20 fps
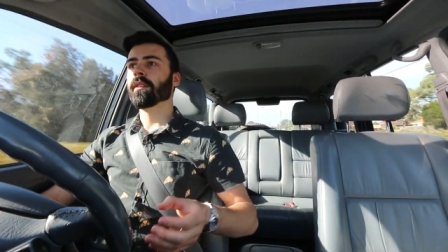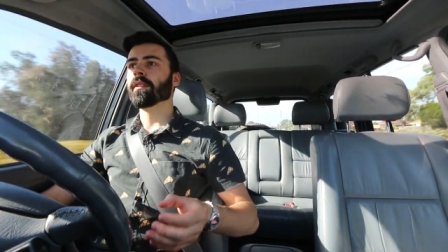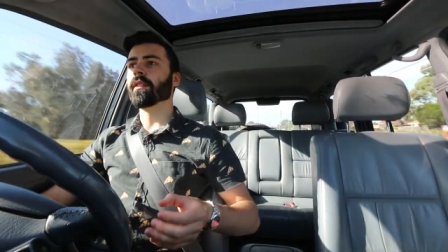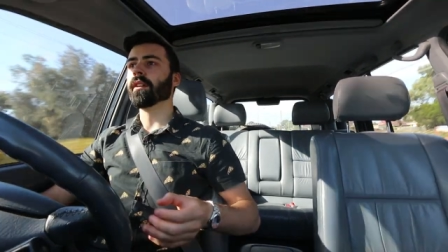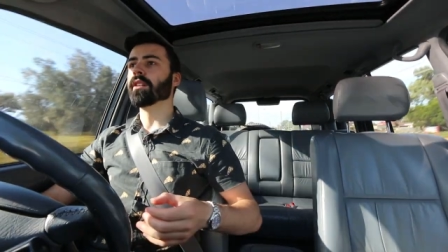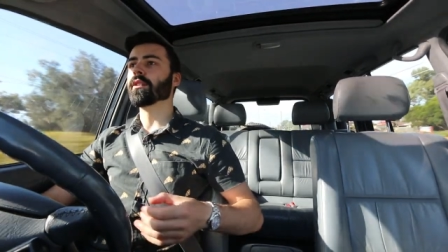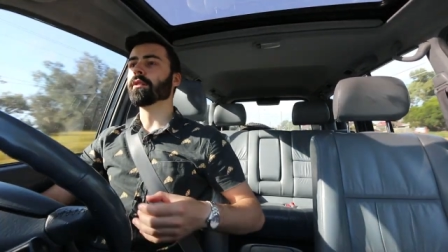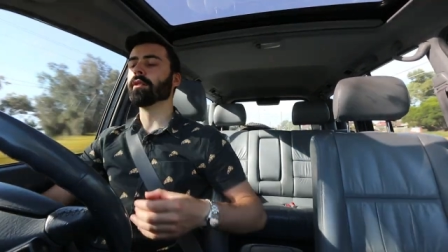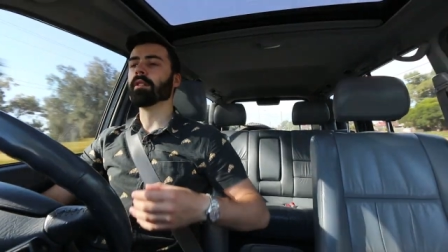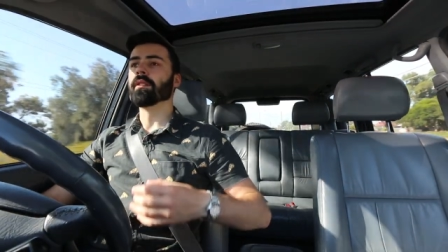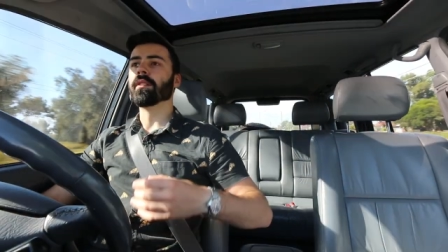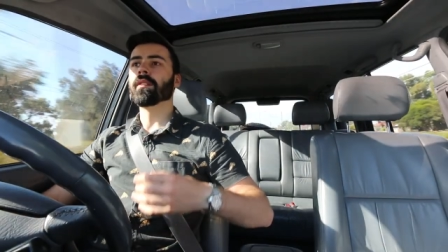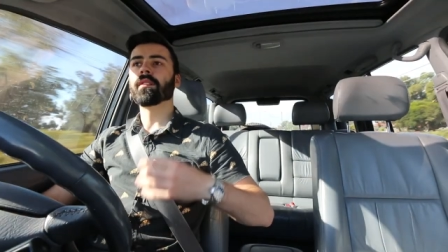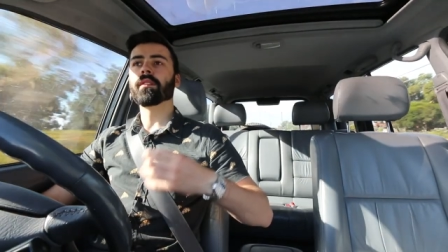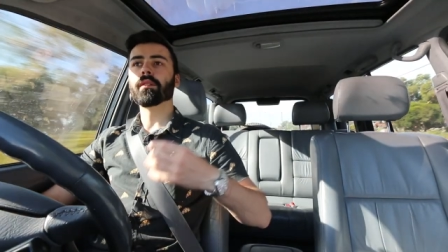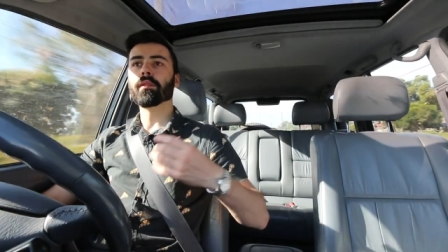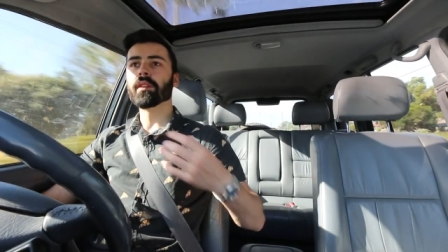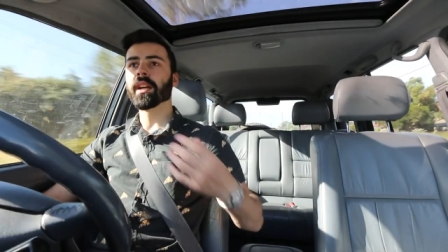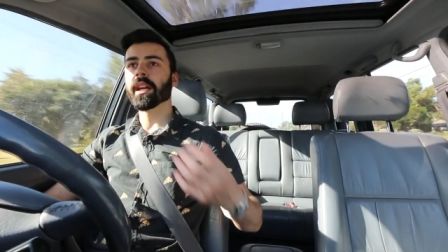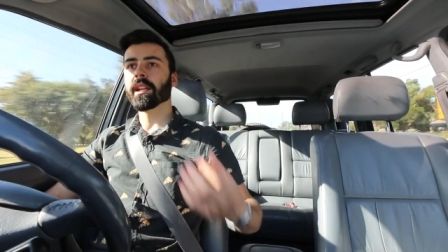that you would
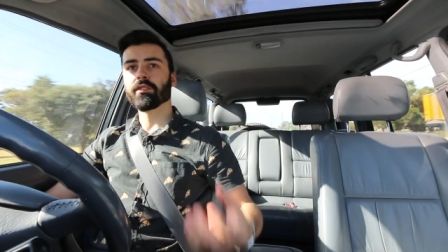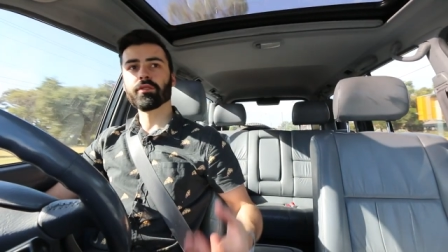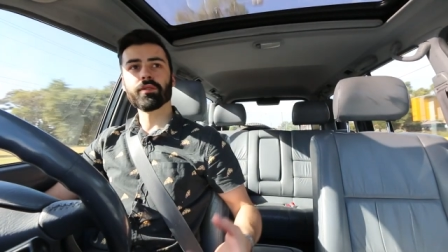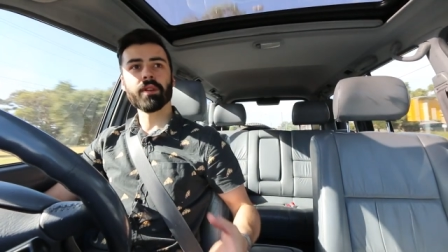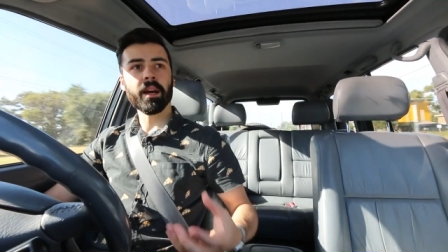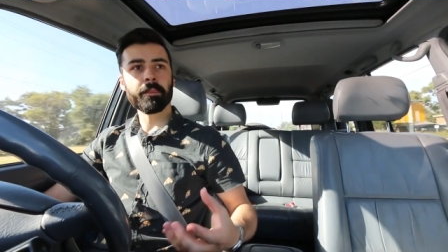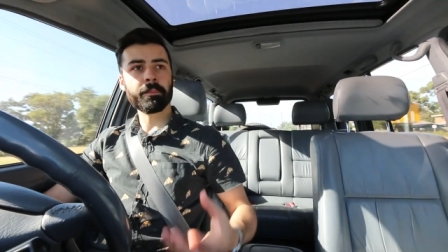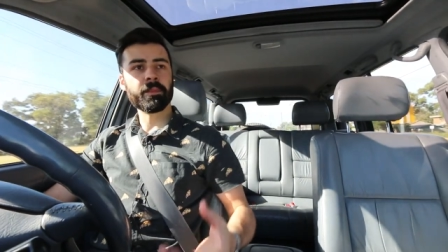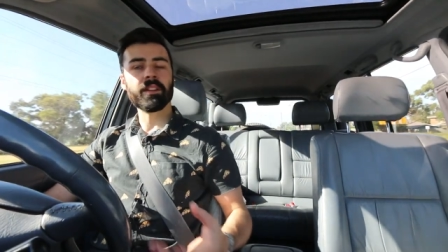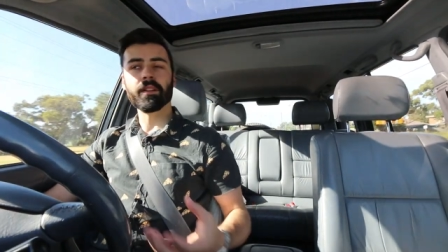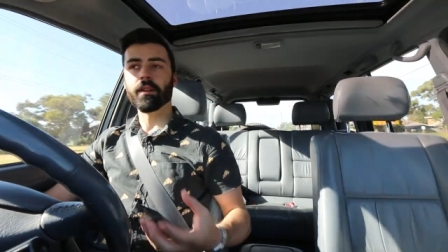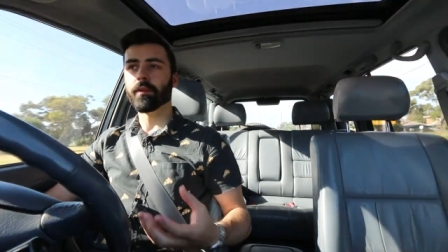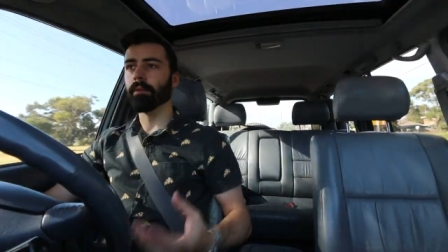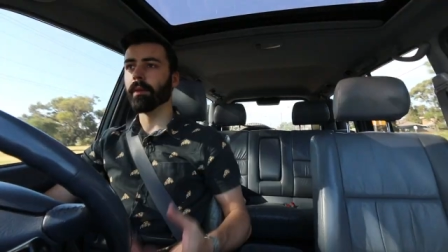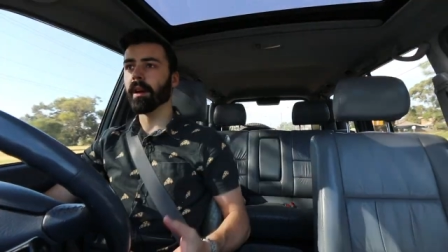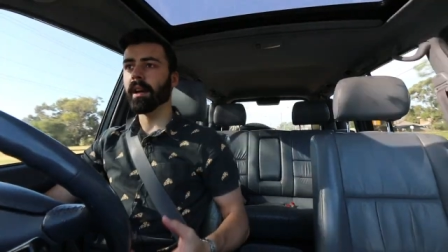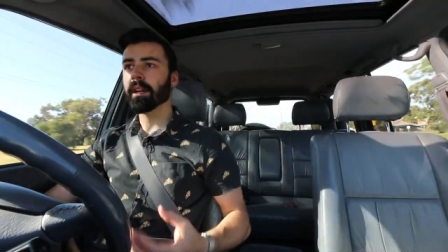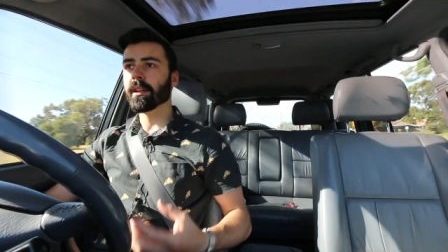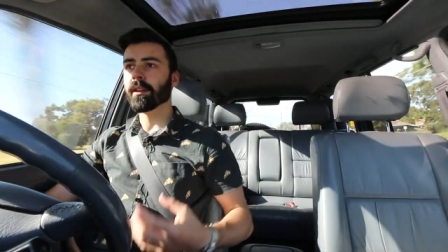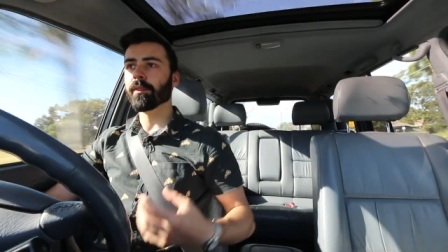still get trapped in a
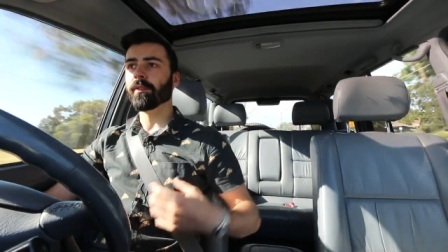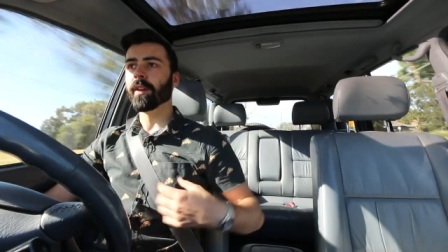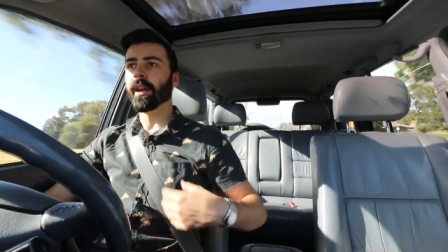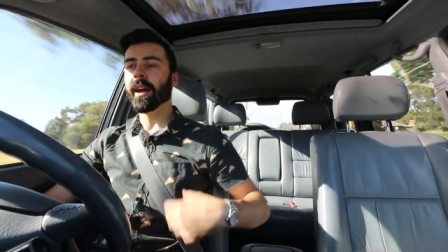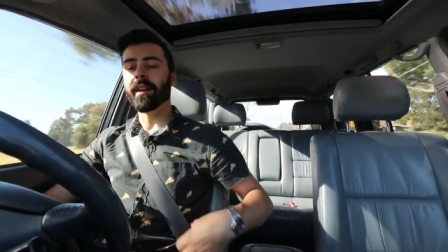wreck if you